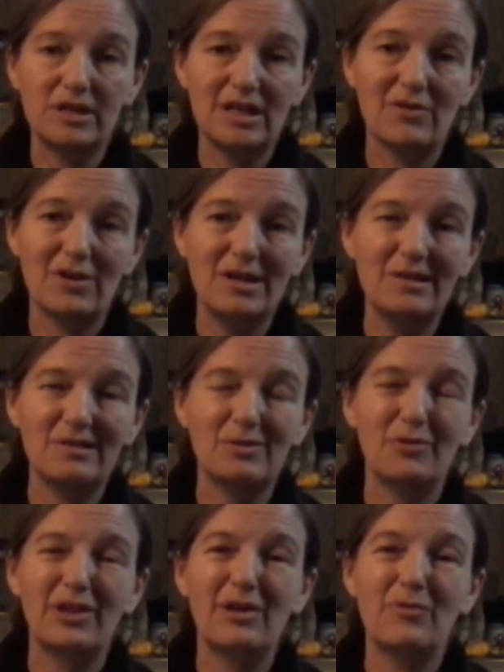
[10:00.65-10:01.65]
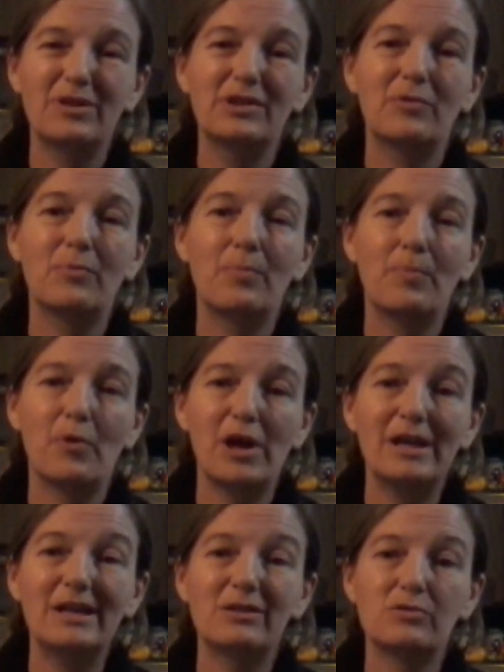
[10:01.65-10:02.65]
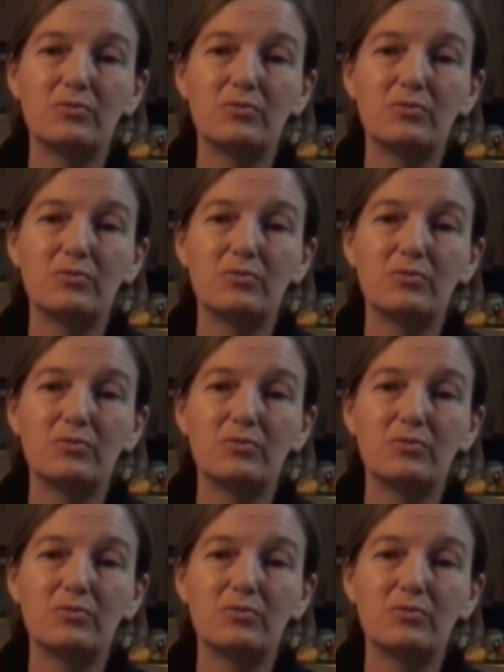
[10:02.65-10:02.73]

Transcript: degrees so that when the bread is